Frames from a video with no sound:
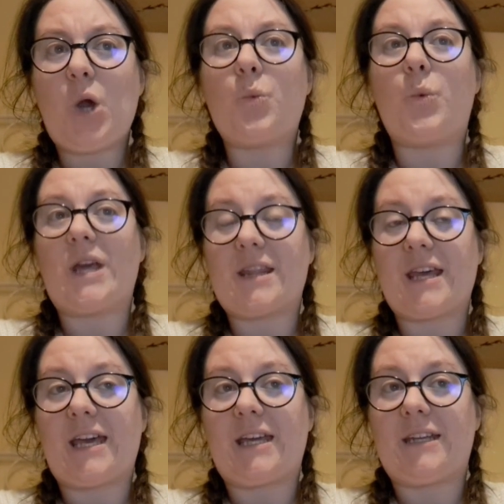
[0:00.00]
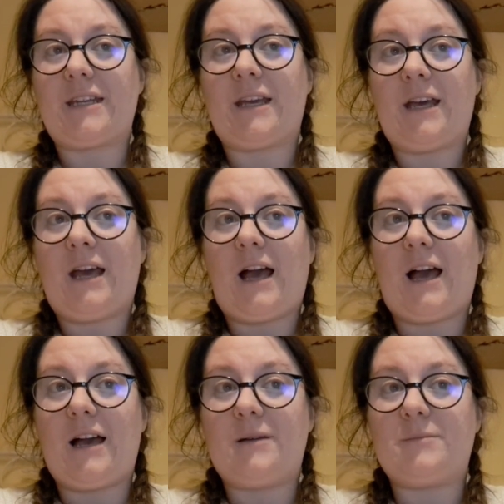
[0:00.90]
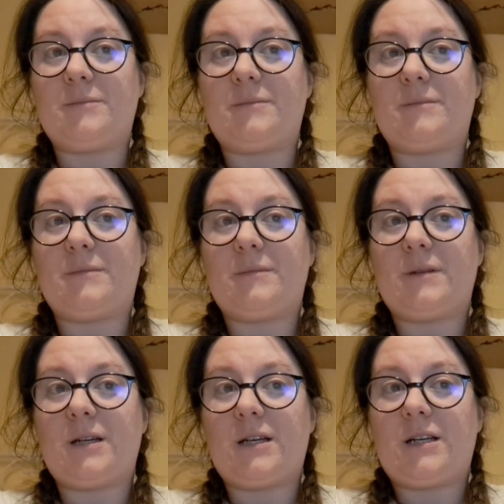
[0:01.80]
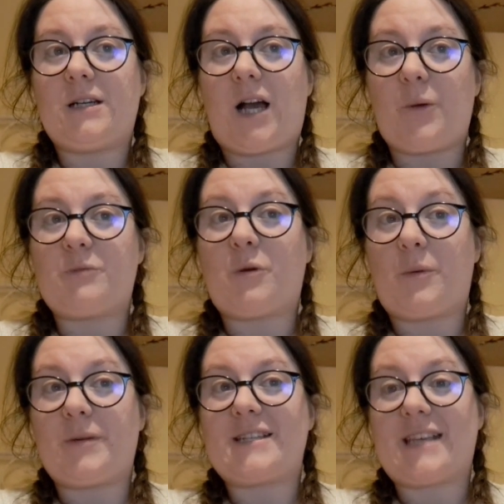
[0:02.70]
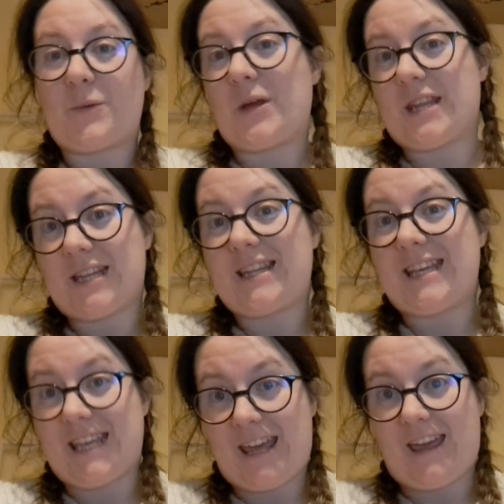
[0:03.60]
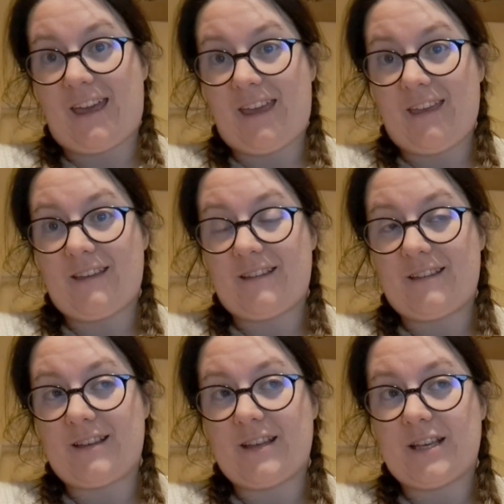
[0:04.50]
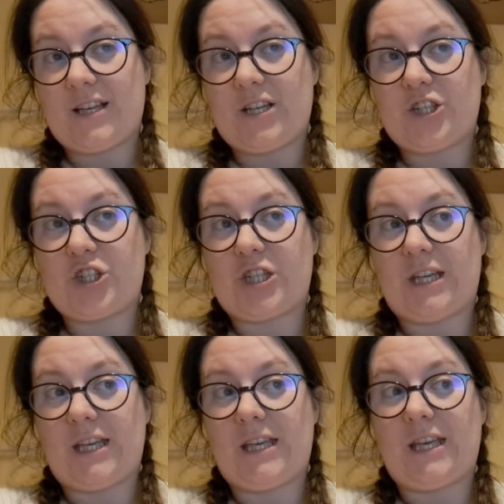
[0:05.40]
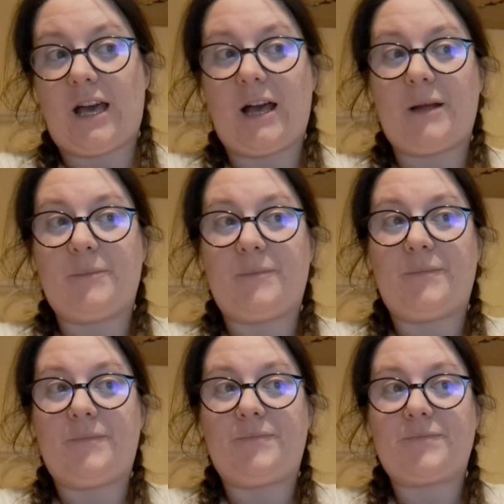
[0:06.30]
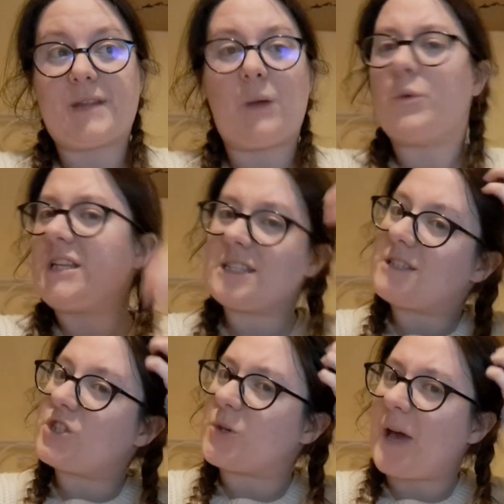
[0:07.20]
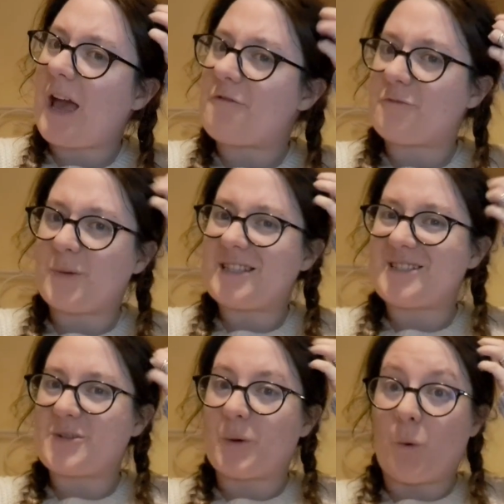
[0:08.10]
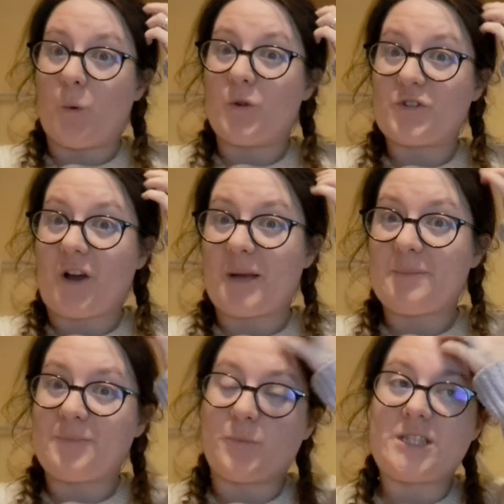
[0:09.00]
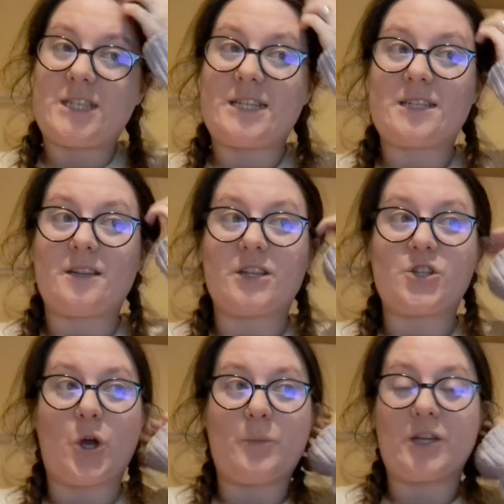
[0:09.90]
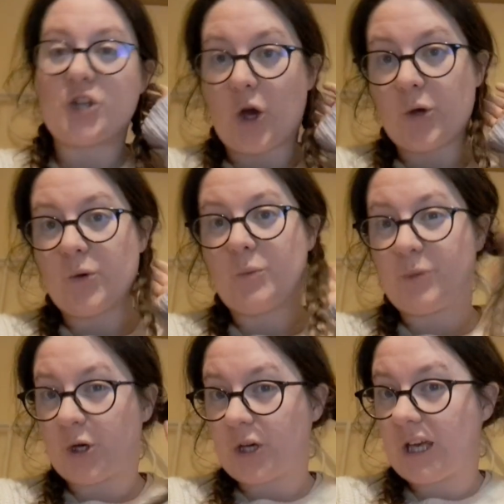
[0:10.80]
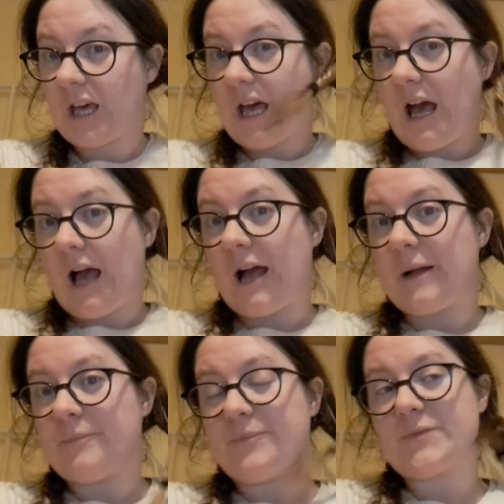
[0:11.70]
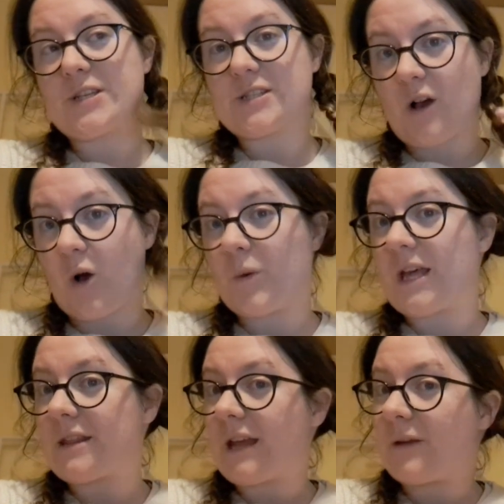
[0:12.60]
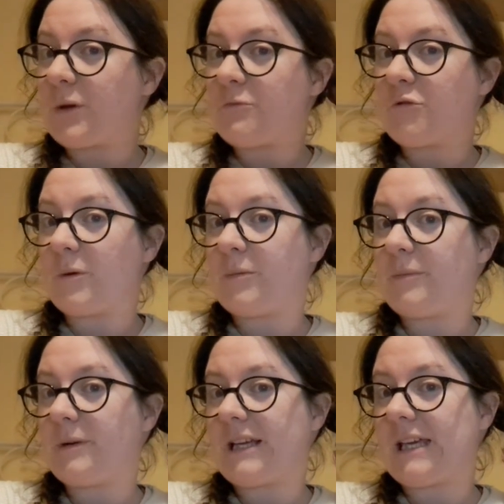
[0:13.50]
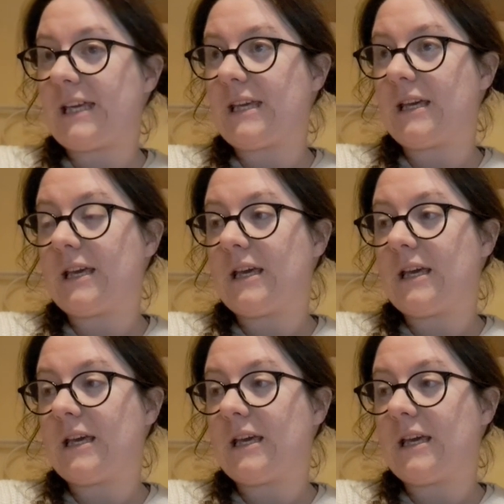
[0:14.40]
within, I would probably say within the year, she, and we didn't do it, we didn't do it all the time. We did the toe-by-toe book to start with, and we probably